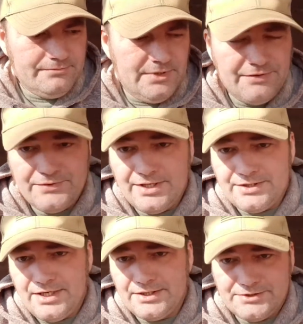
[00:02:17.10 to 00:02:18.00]
if you like
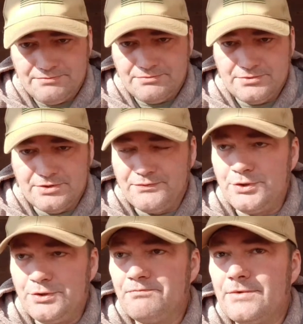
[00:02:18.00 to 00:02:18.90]
cats, good for
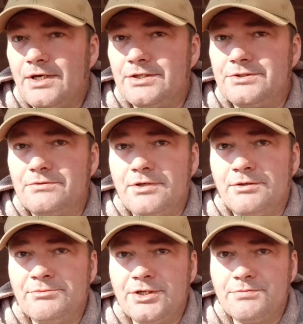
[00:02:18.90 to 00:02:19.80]
you. I just don't.
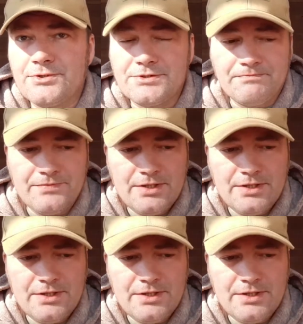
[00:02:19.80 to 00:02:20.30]
I'm a dog person.